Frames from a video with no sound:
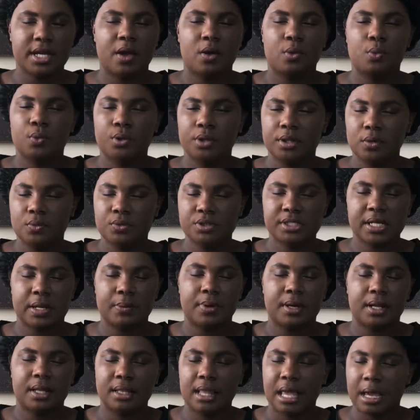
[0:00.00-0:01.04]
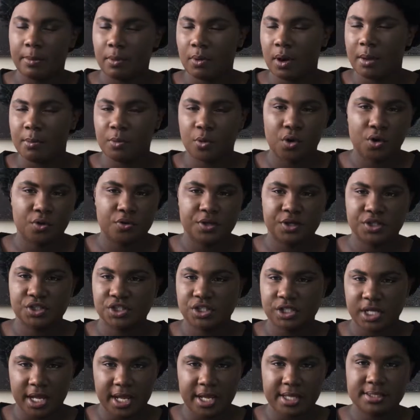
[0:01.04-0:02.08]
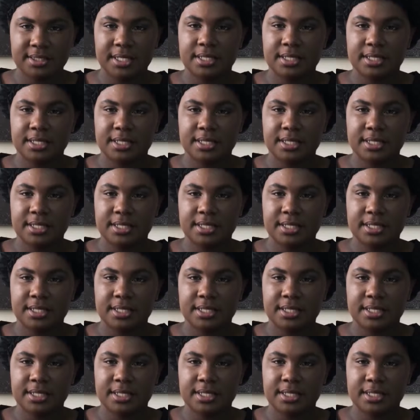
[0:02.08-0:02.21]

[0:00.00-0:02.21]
I really wish they would elaborate more on their shades.